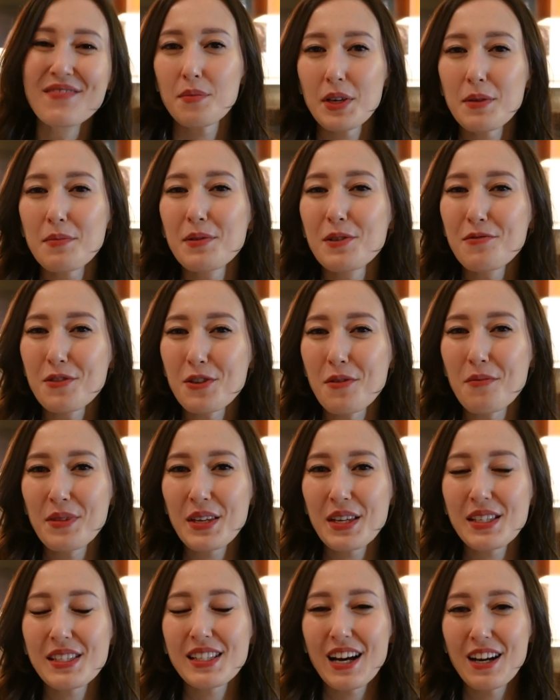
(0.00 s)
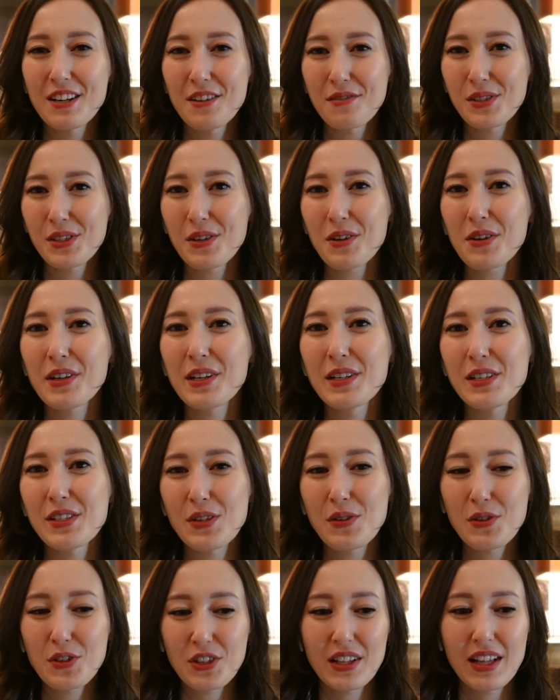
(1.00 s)
People from these kind of circles
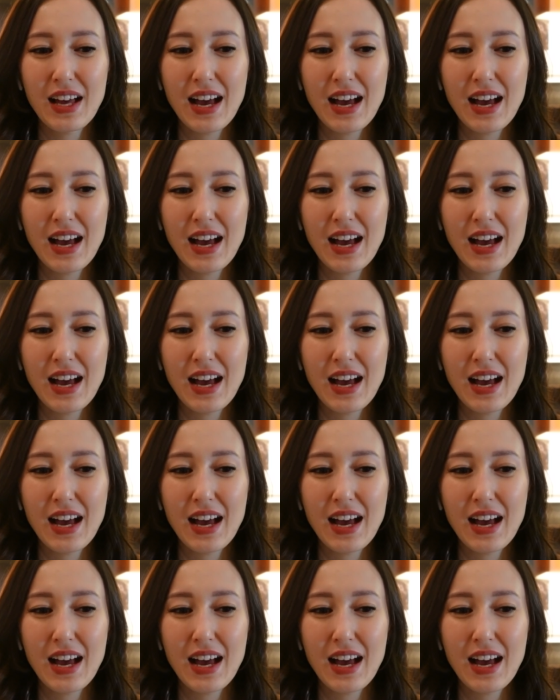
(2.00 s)
usually